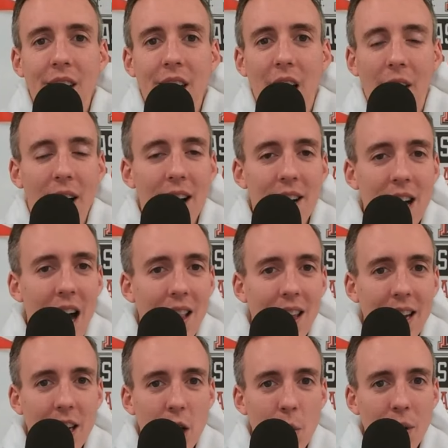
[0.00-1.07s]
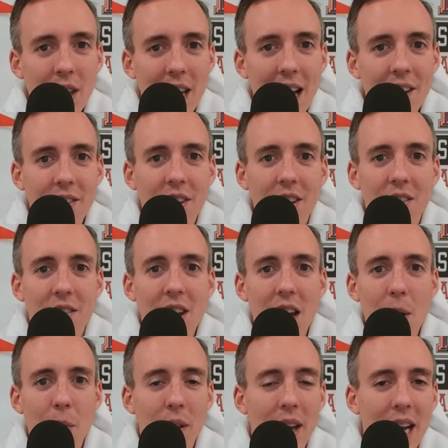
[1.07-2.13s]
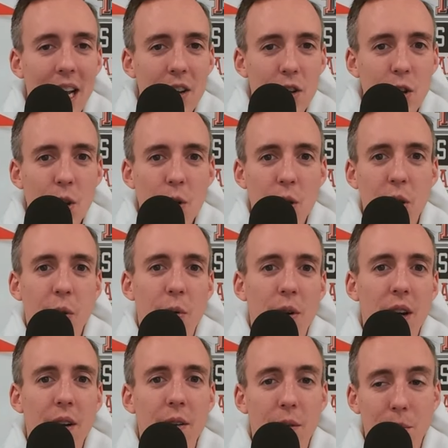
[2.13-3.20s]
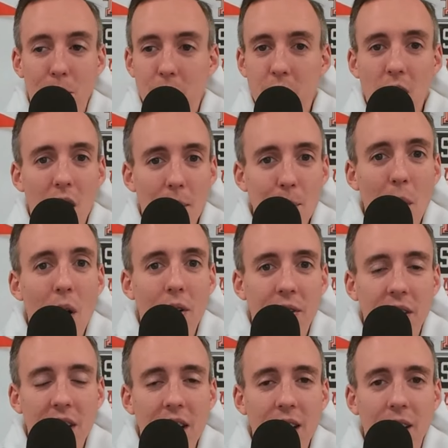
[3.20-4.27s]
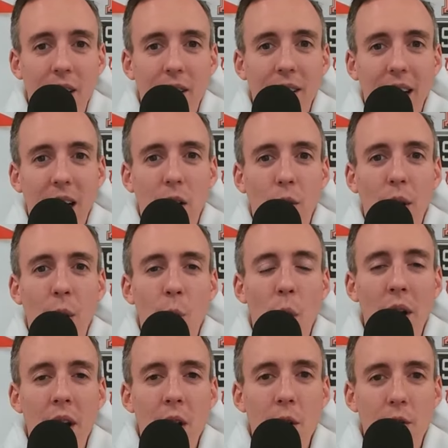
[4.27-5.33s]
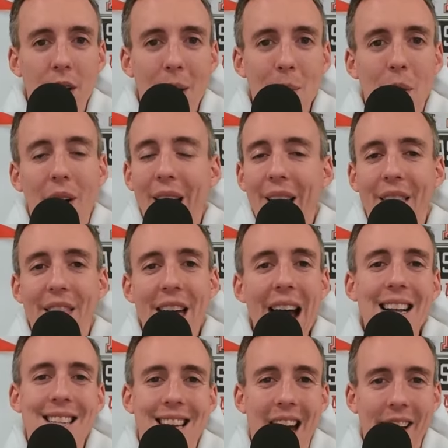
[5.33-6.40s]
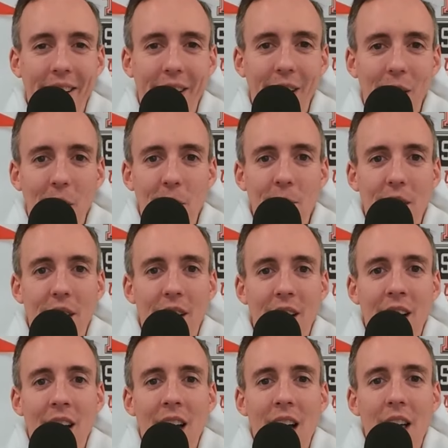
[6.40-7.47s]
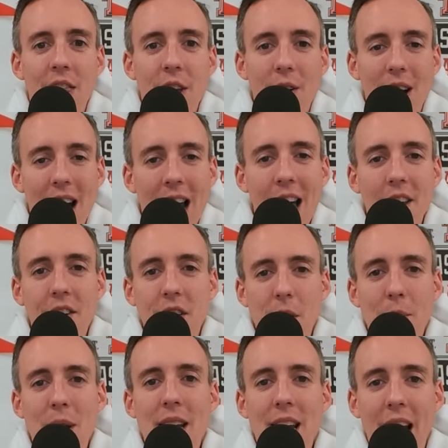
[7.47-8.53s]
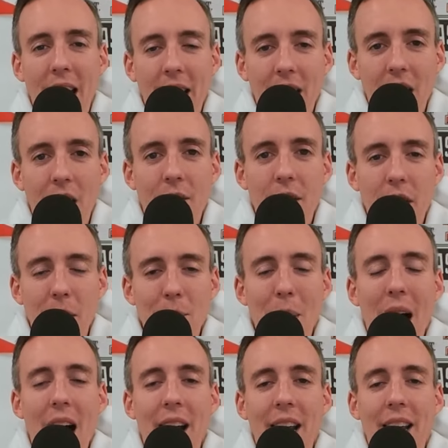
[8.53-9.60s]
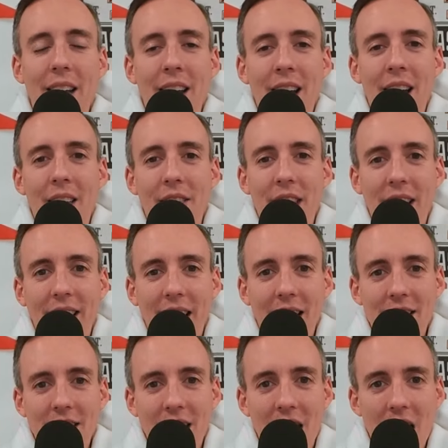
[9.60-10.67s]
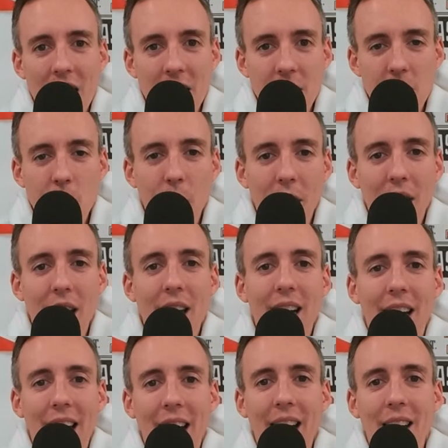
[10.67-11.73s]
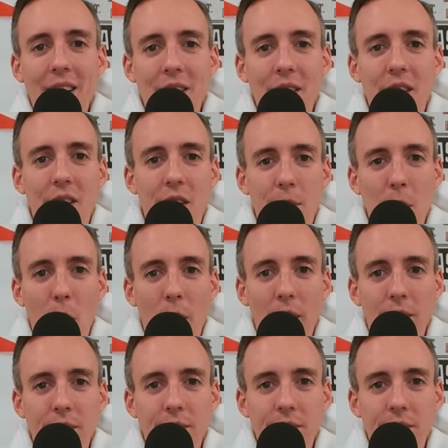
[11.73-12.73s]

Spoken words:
All right, not like you in the SEC where they get two, three softballs a year, including one in November. That's got to go. There has to be a governing body that gets continuity into this sport.